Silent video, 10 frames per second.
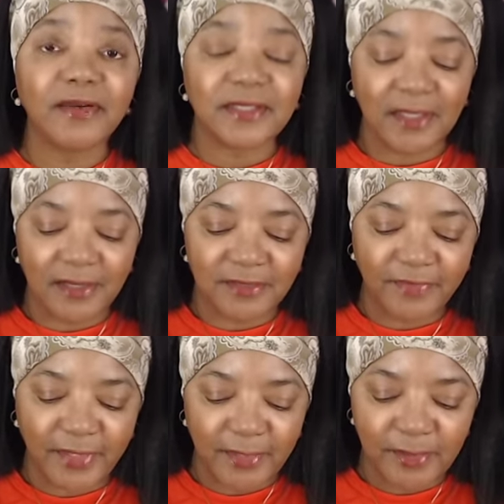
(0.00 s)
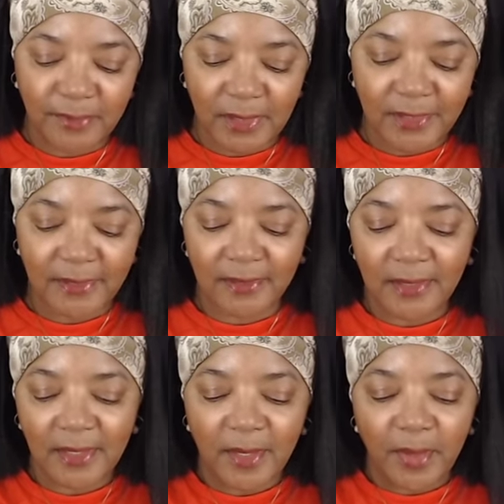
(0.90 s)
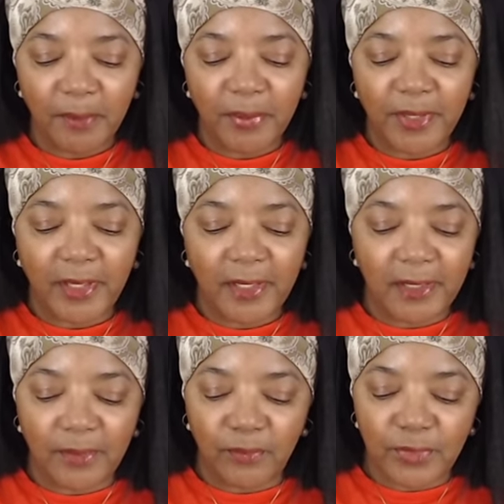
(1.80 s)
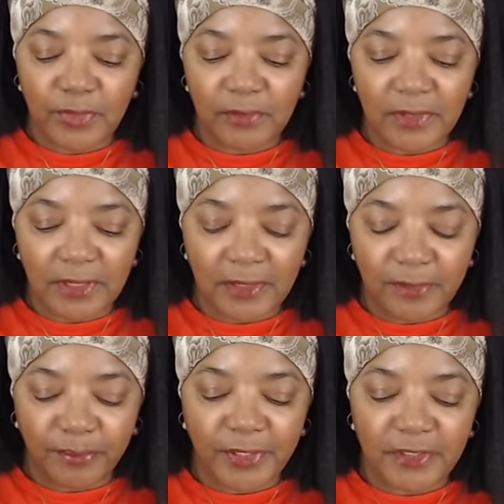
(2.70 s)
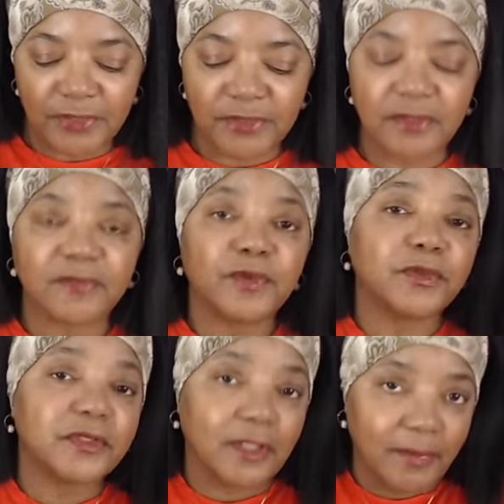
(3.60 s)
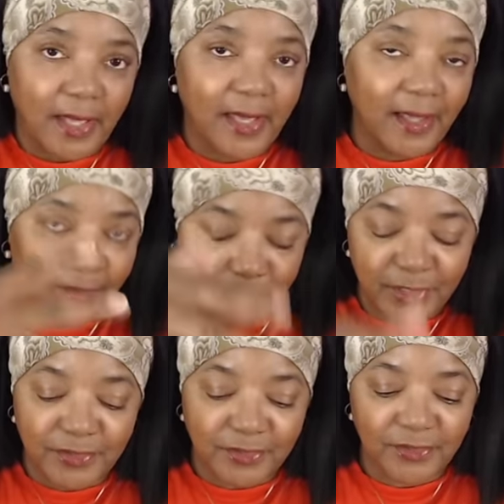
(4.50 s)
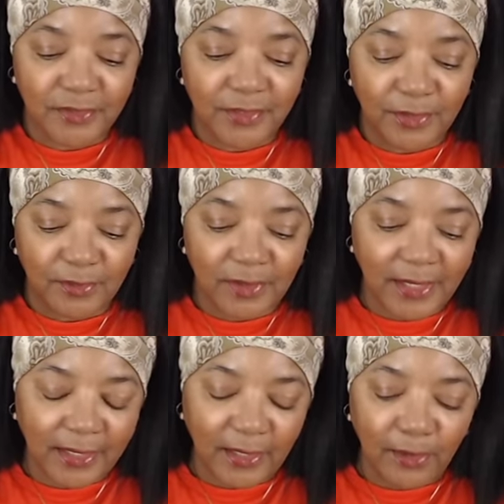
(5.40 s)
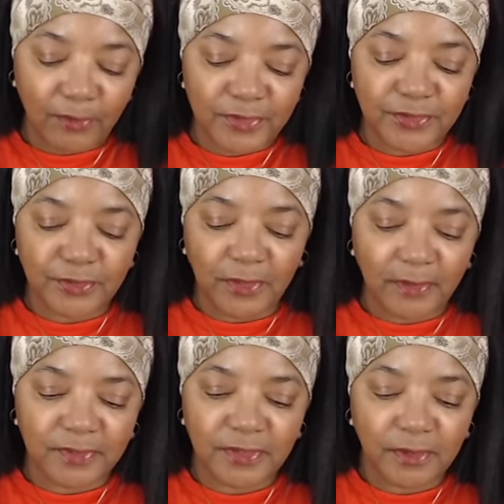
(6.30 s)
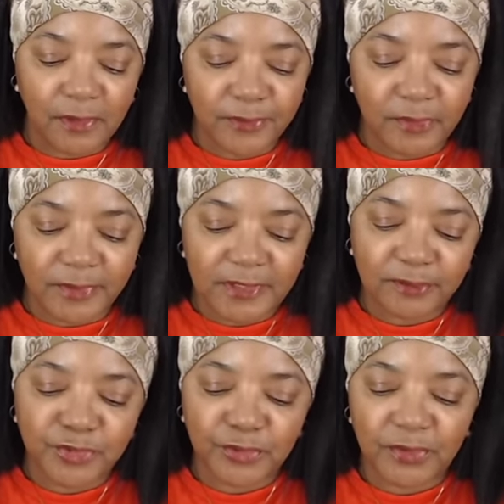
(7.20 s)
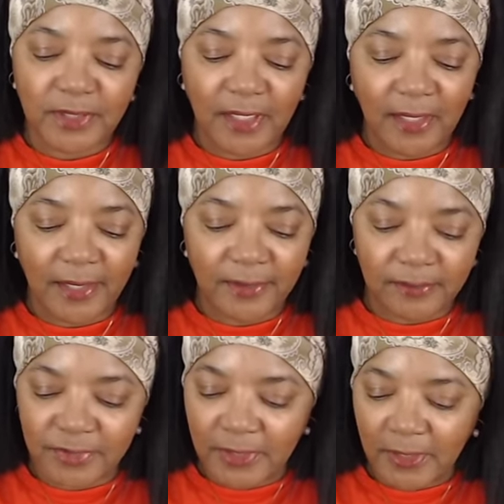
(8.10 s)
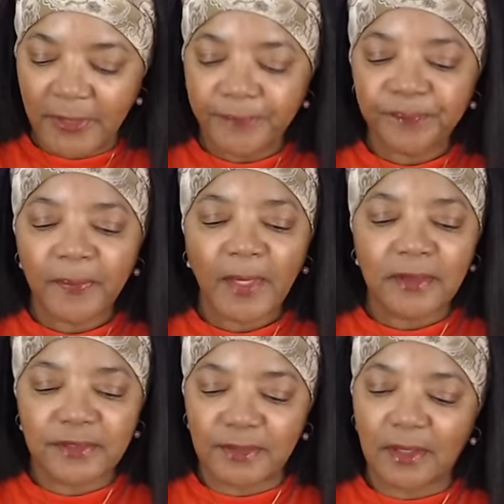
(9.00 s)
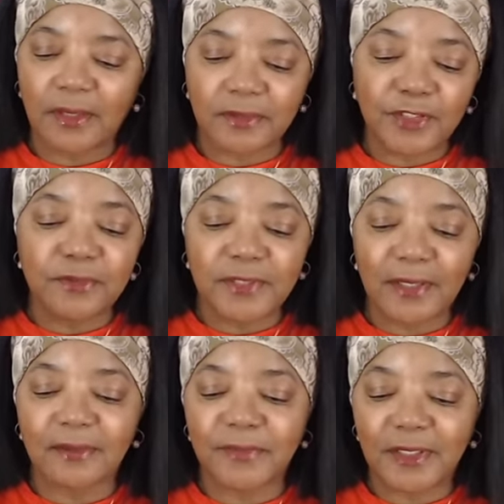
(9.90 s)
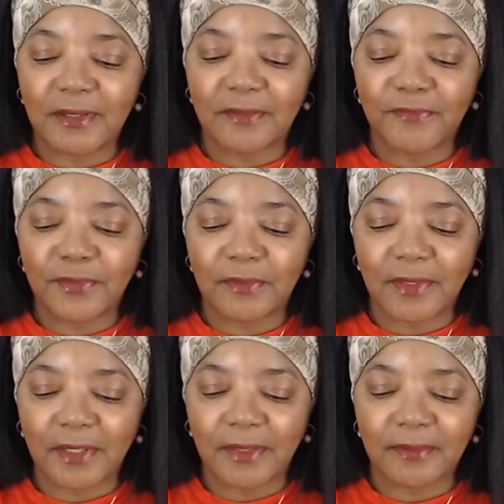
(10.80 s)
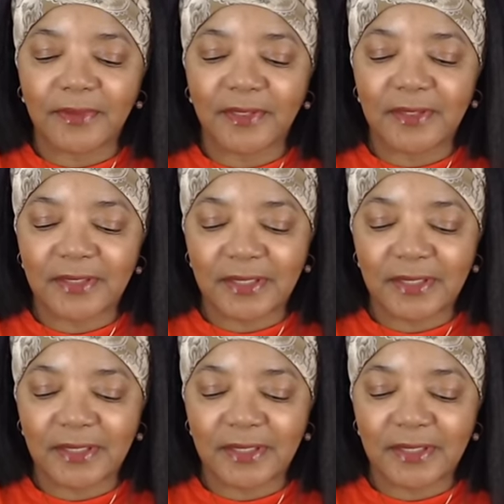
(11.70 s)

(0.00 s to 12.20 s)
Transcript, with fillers: size vacuum cleaner. But when you look at the pictures, and of course I'm, i have pictures, you know, like I always do, I always include them as I'm showing the items. And you tell me if you think this